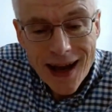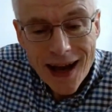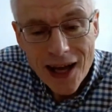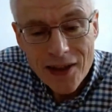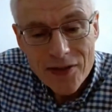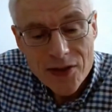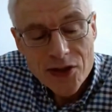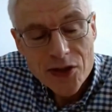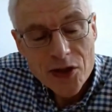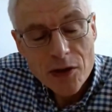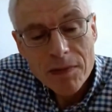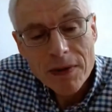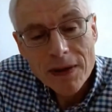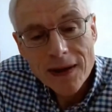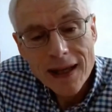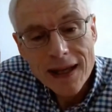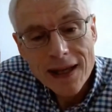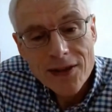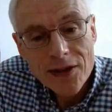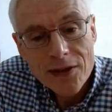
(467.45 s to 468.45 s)
The
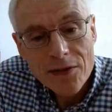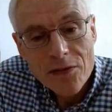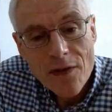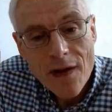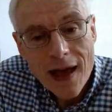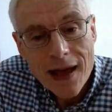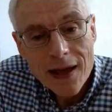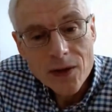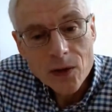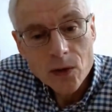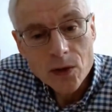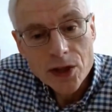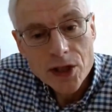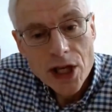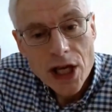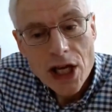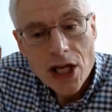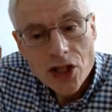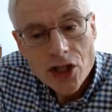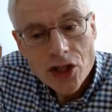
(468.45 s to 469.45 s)
Super League that
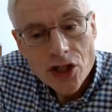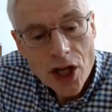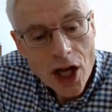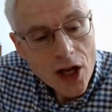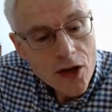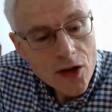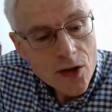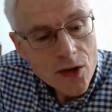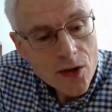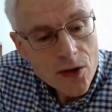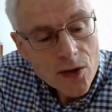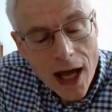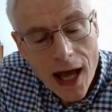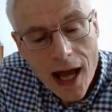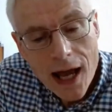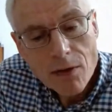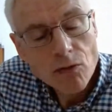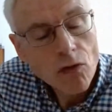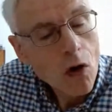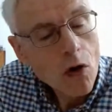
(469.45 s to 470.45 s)
failed showed
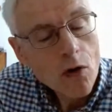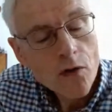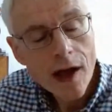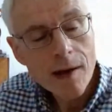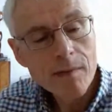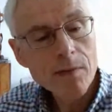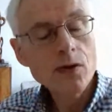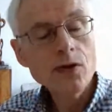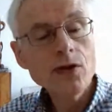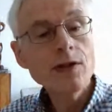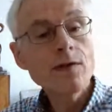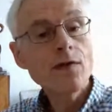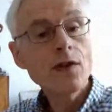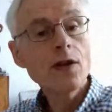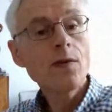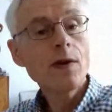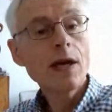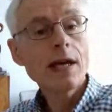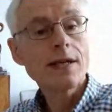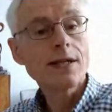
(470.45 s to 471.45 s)
how wrong that point of
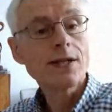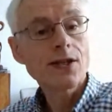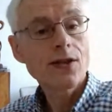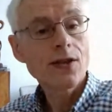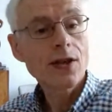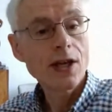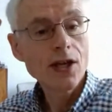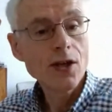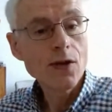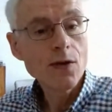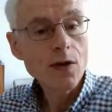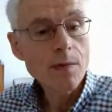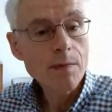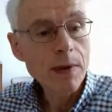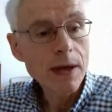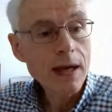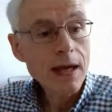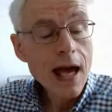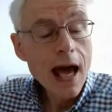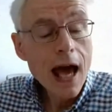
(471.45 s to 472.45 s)
view is. That you
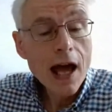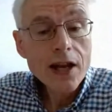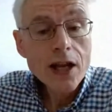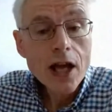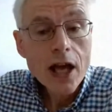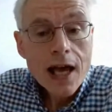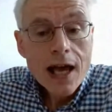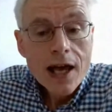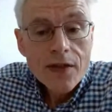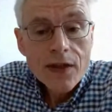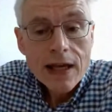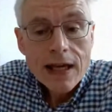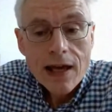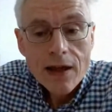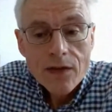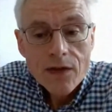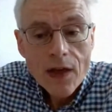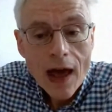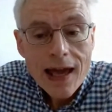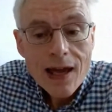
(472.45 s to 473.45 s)
can be, and
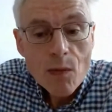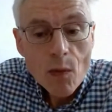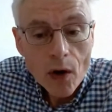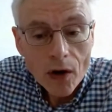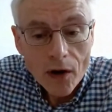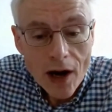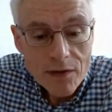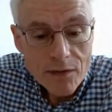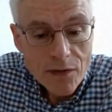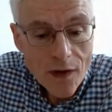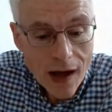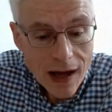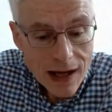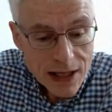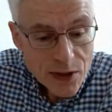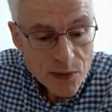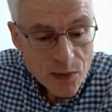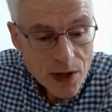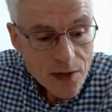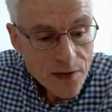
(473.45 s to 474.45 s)
they were
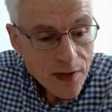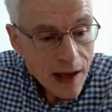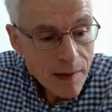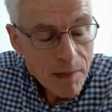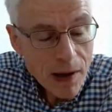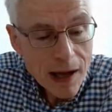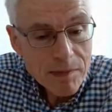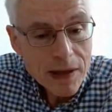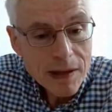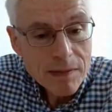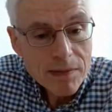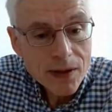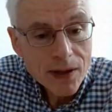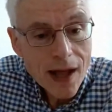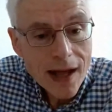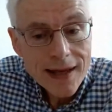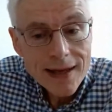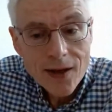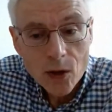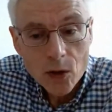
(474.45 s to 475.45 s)
advised, weren't they, by
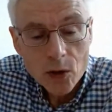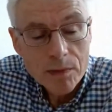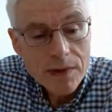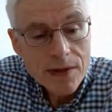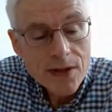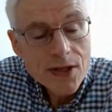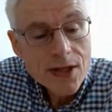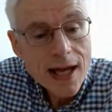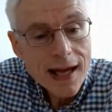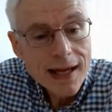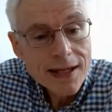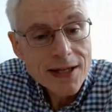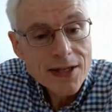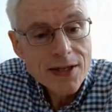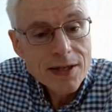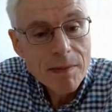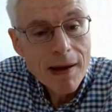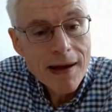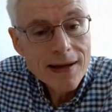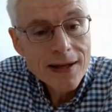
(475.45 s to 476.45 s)
people like Goldman
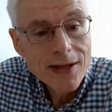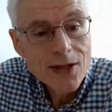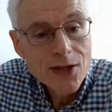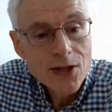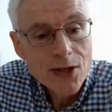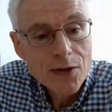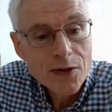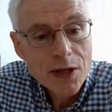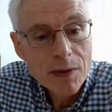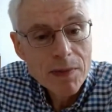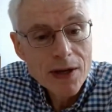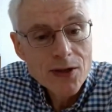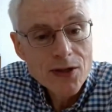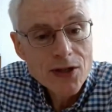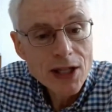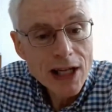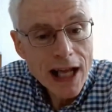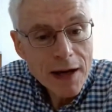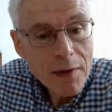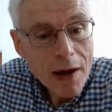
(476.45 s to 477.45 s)
Sachs, the bankers who are
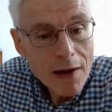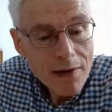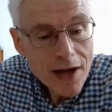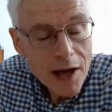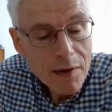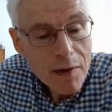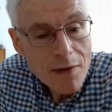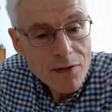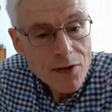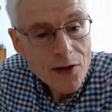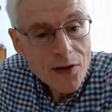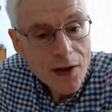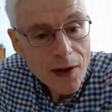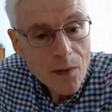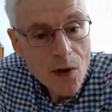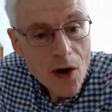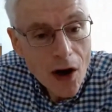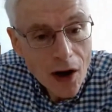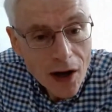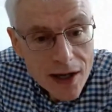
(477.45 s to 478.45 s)
supposed to know how
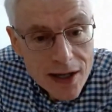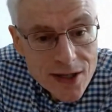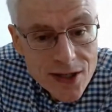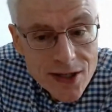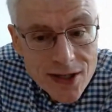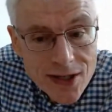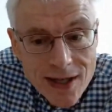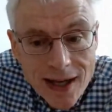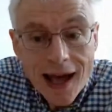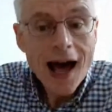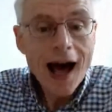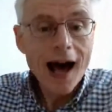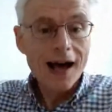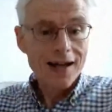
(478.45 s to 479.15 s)
everything works.